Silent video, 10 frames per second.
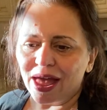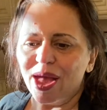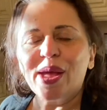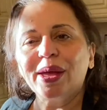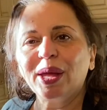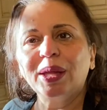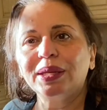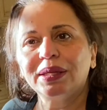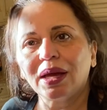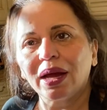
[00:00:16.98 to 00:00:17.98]

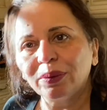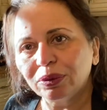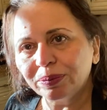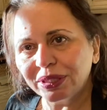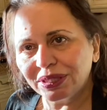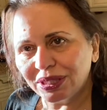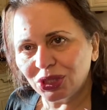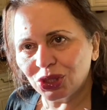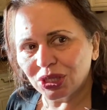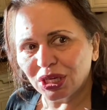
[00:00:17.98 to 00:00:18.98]
and I will be
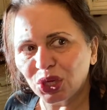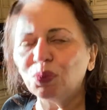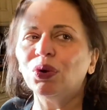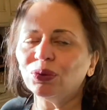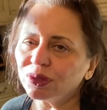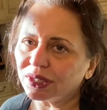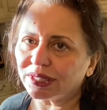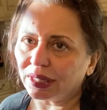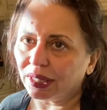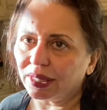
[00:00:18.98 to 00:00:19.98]
teaching
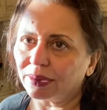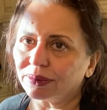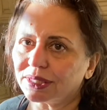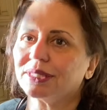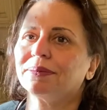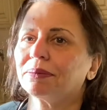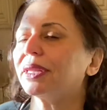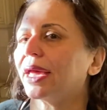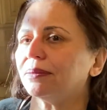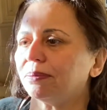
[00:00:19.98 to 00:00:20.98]
mostly, I would say,
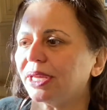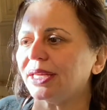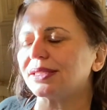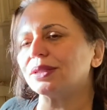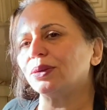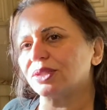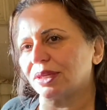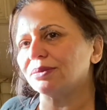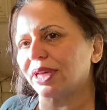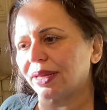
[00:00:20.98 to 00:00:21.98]
plant-based, though
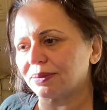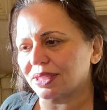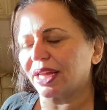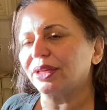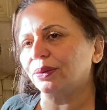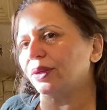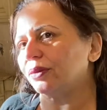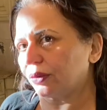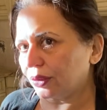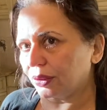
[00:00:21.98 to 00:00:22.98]
sometimes I do
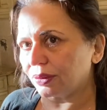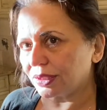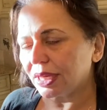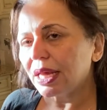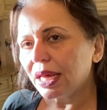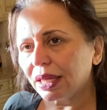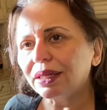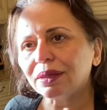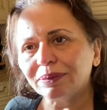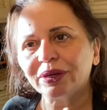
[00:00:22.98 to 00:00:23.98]
introduce a
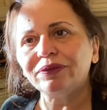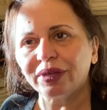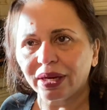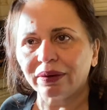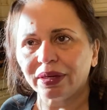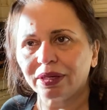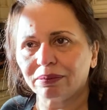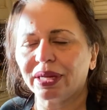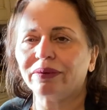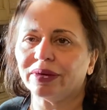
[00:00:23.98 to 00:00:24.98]
little bit of dairy in
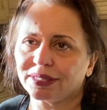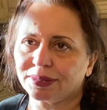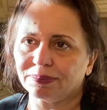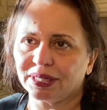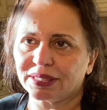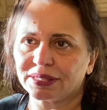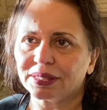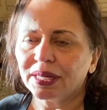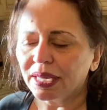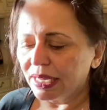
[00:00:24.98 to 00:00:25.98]
my recipes.
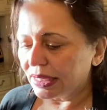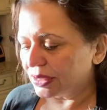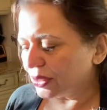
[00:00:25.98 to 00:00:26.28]
So